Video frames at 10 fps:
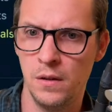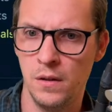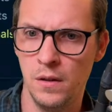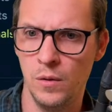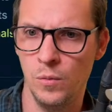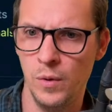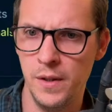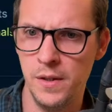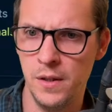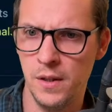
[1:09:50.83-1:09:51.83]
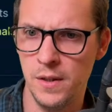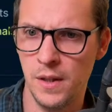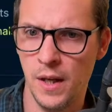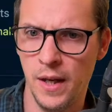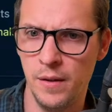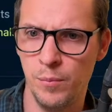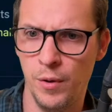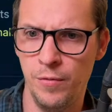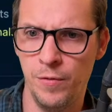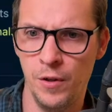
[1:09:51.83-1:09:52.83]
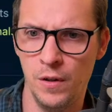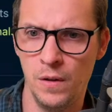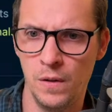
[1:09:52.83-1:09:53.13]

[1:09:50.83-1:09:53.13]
Oh, why is it this and buffer?